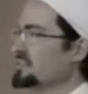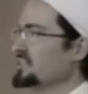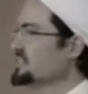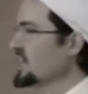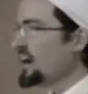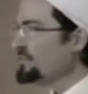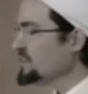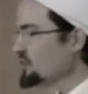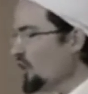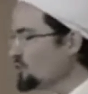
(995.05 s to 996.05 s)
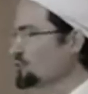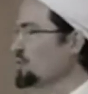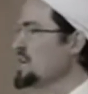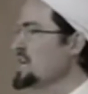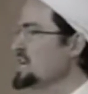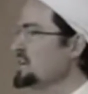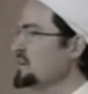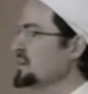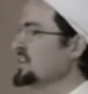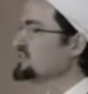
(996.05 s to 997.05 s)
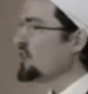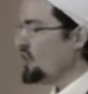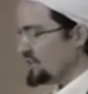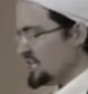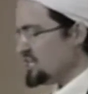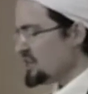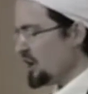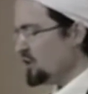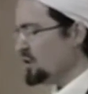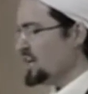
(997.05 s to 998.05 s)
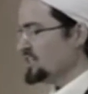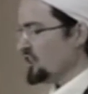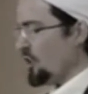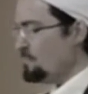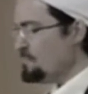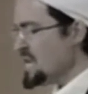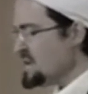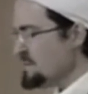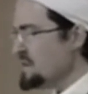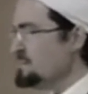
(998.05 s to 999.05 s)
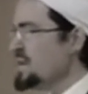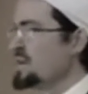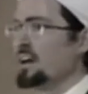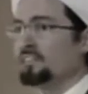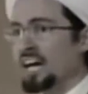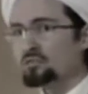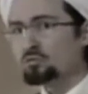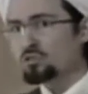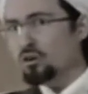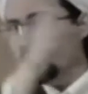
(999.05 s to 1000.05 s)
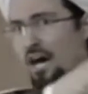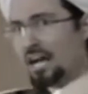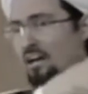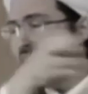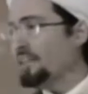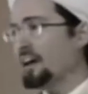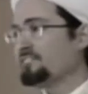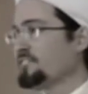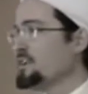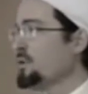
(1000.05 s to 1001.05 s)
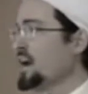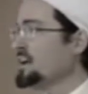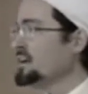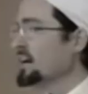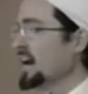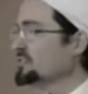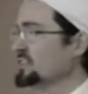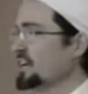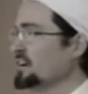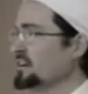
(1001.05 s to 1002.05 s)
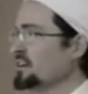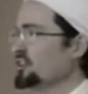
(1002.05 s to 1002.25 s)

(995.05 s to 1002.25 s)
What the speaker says: It's ghafla. It's all greed. It's all ego. It's all me, me, me. That's what's going on out on that freeway out there.